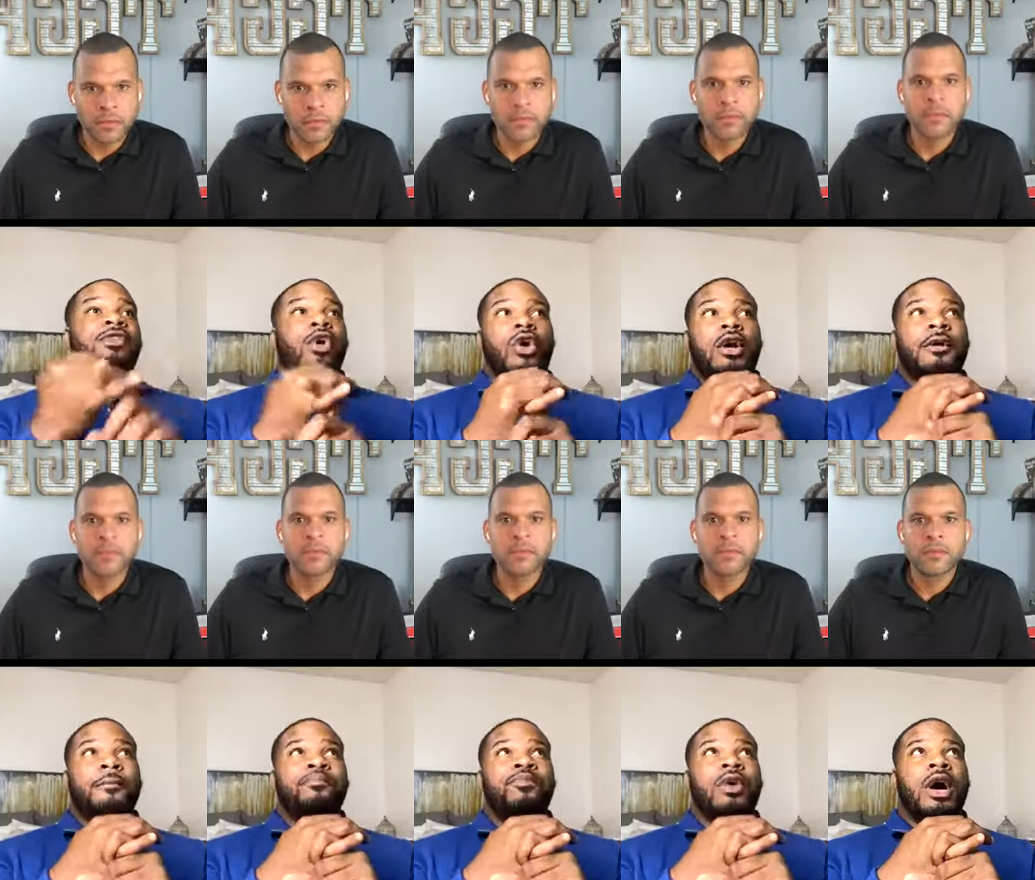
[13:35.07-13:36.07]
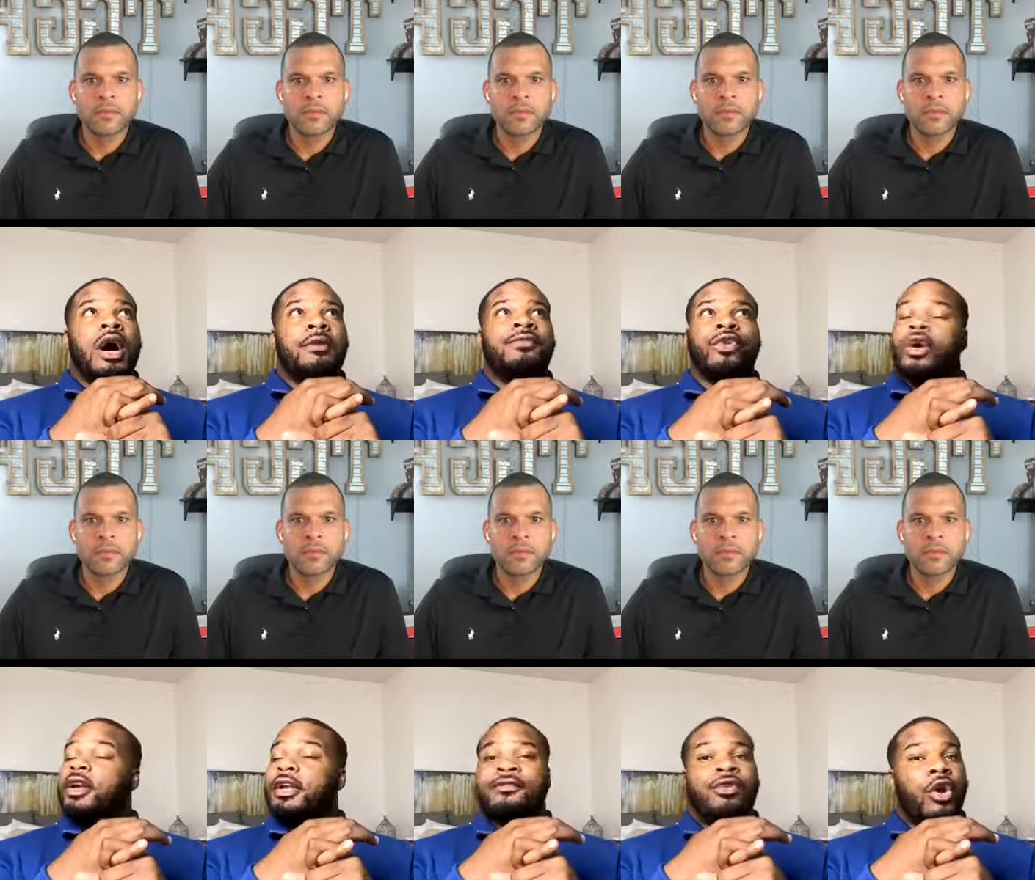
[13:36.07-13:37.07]
Speaker 1: Florida, um, Florida,
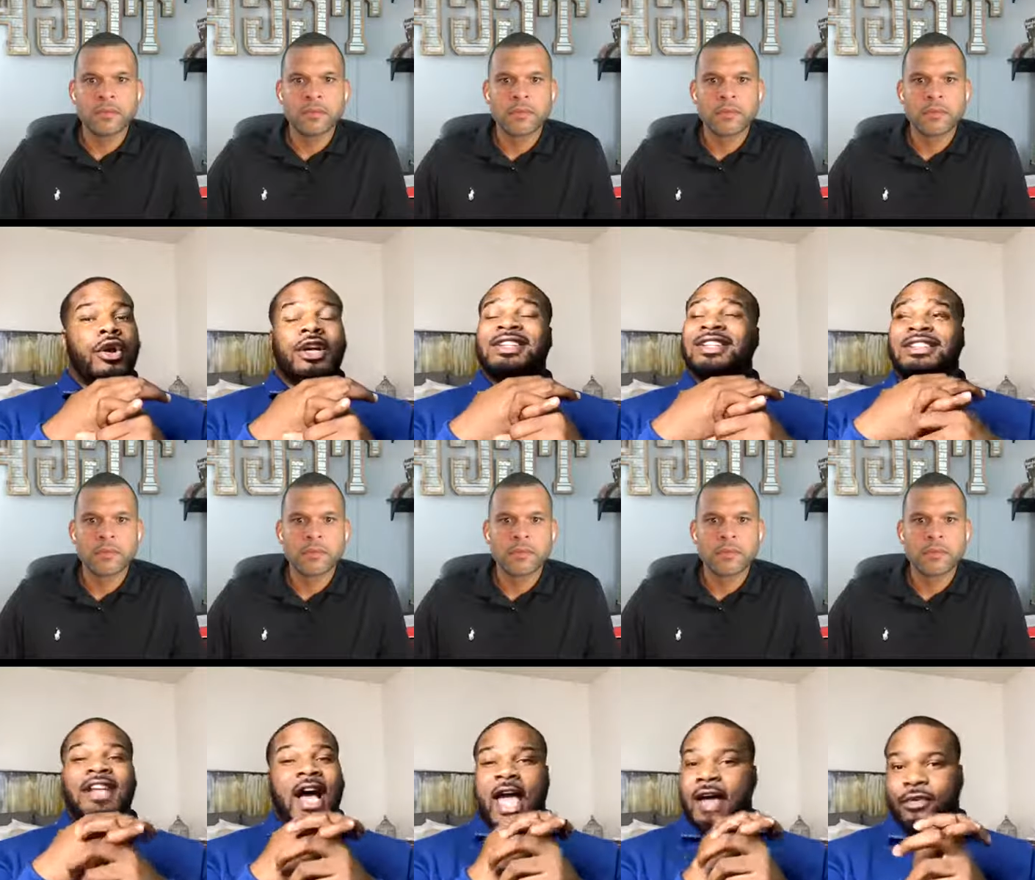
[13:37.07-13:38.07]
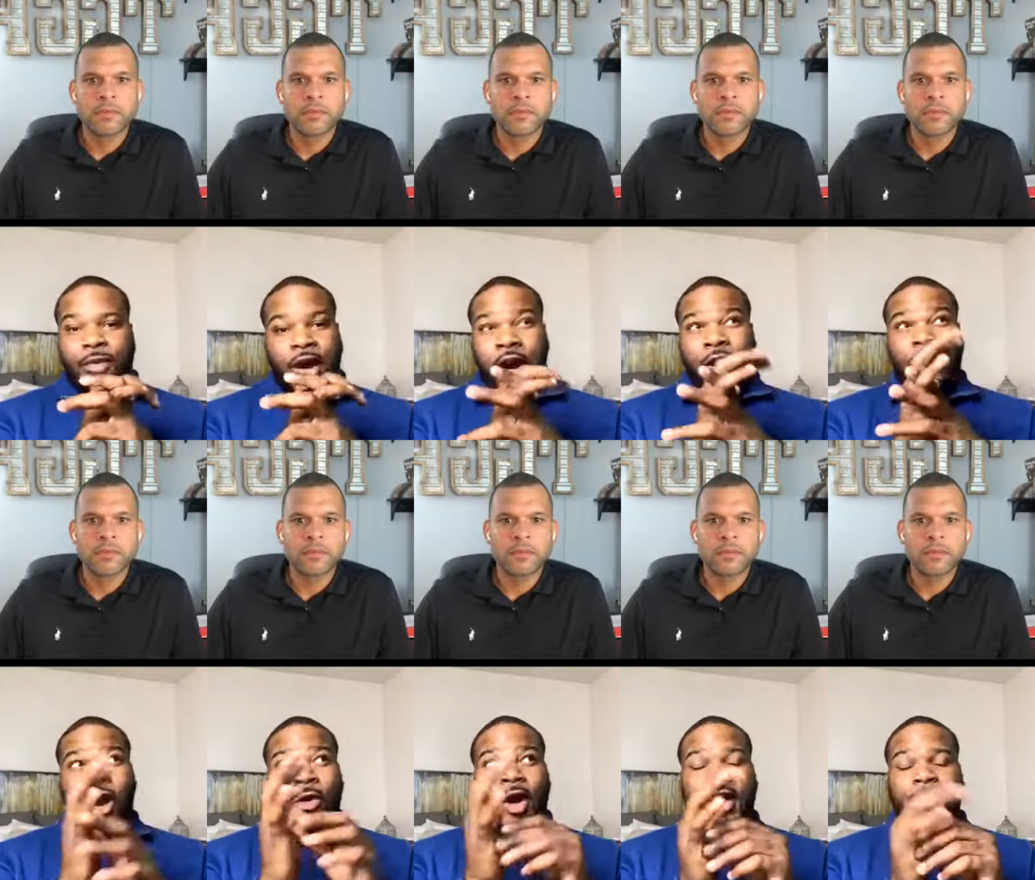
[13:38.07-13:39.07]
Florida does not have a, a, a
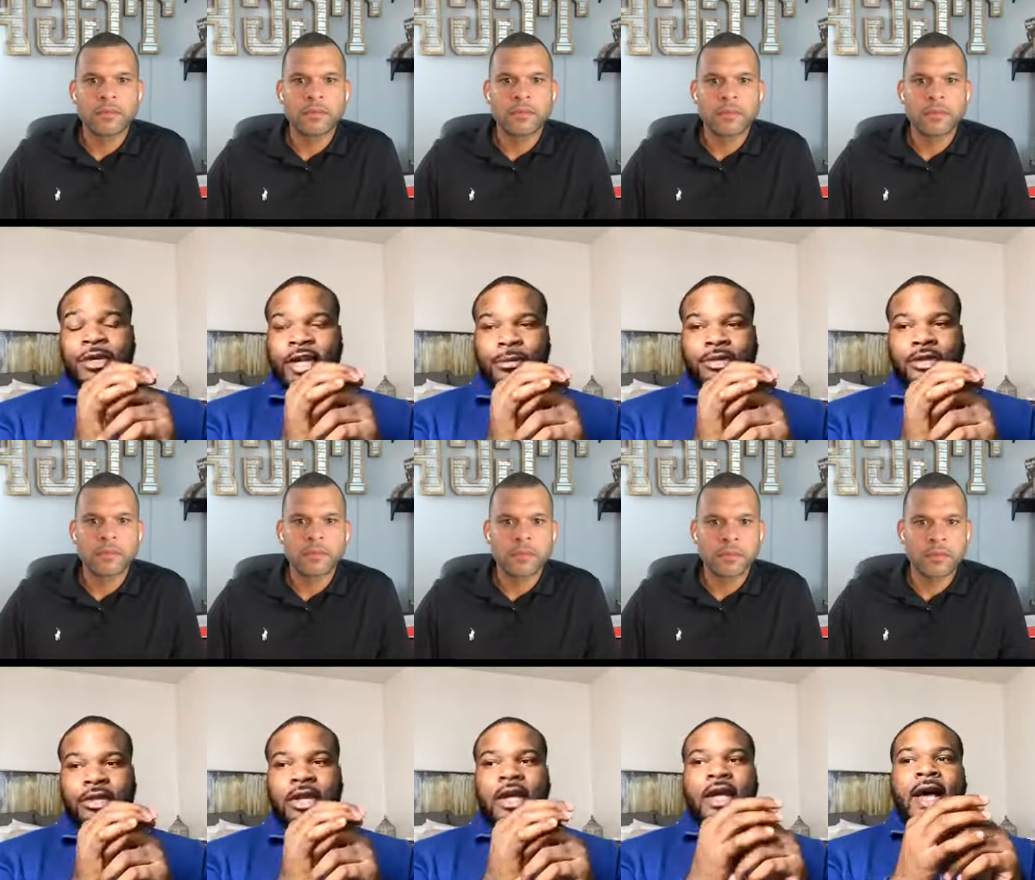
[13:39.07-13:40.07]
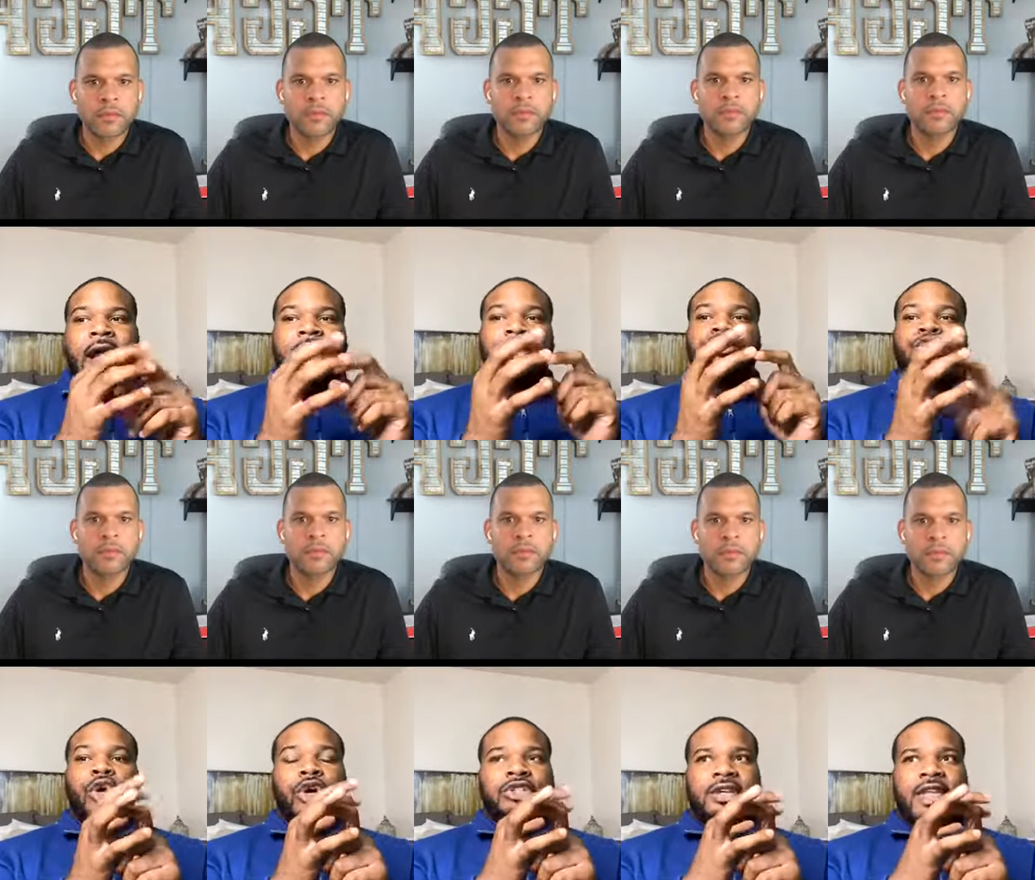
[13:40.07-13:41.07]
right of redemption. Mm-hmm.
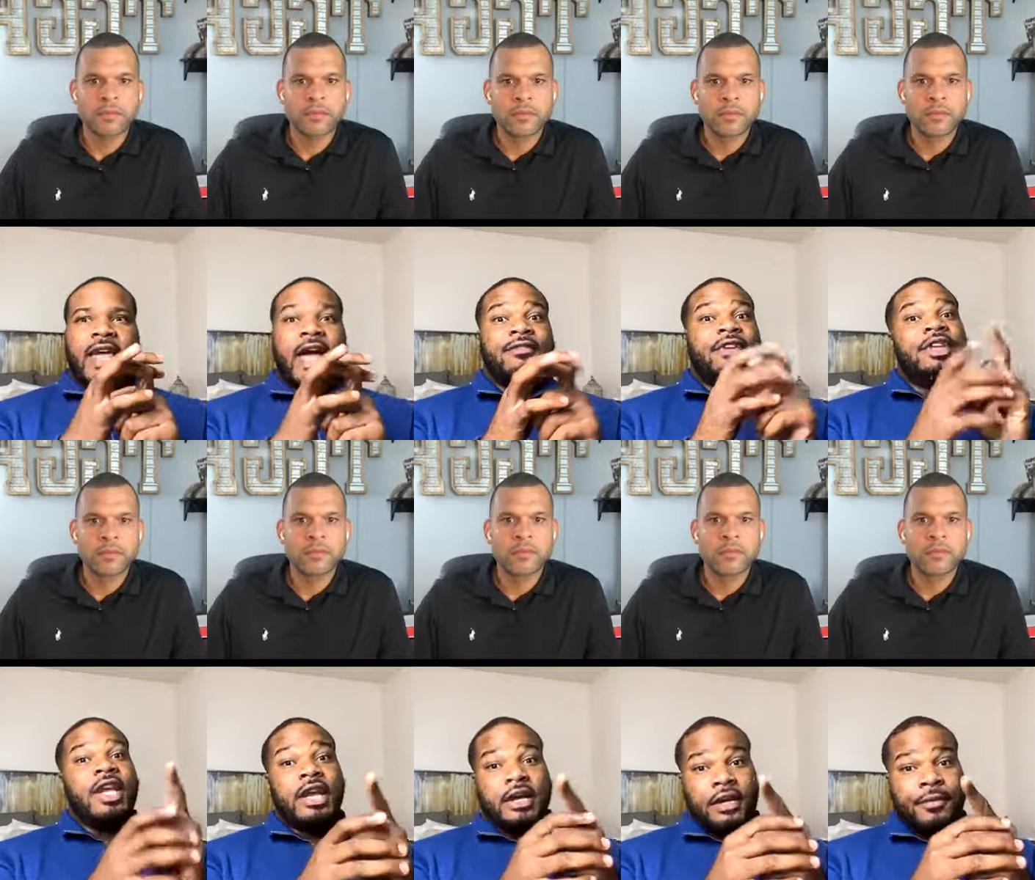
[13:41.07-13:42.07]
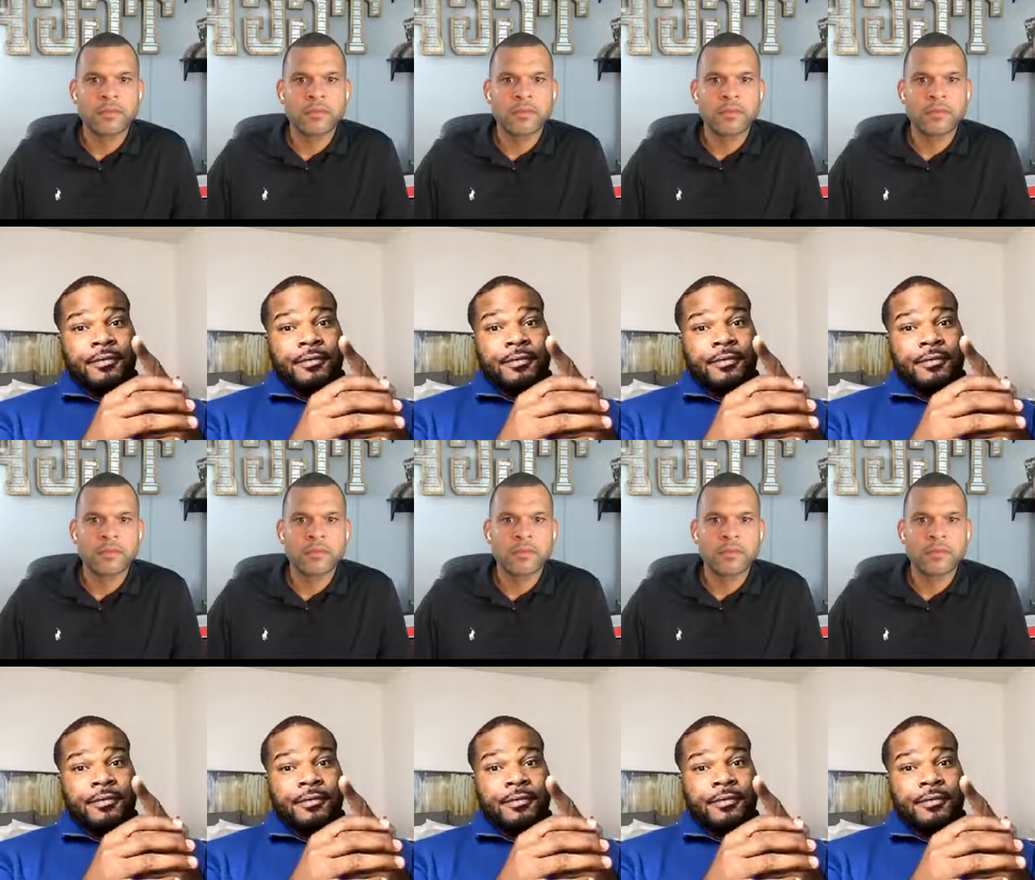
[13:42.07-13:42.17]
Georgia, they have a year,